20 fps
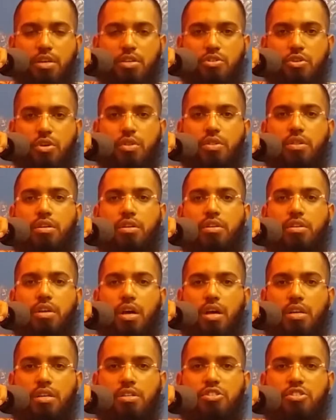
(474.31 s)
So the
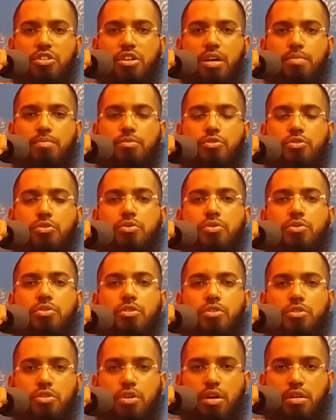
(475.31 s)
knowledge comes through
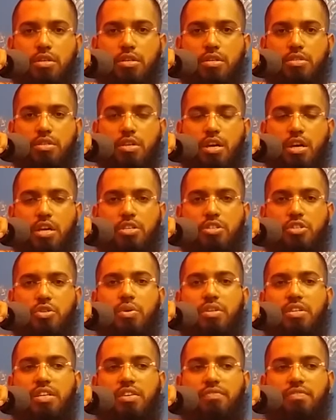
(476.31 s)
the scholars.
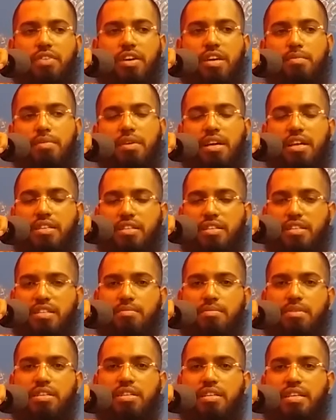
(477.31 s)
So a defaming and the
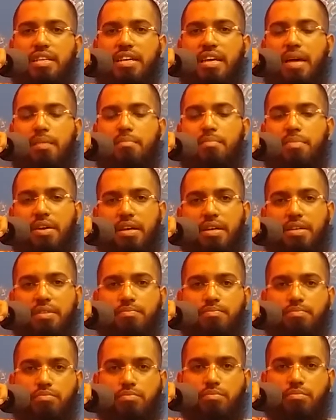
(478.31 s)
demeaning
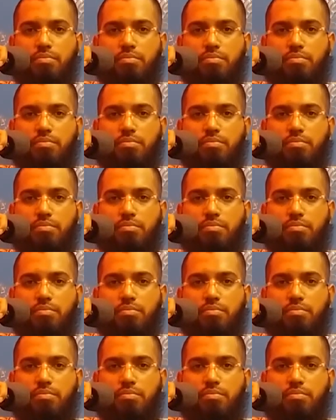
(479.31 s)
campaign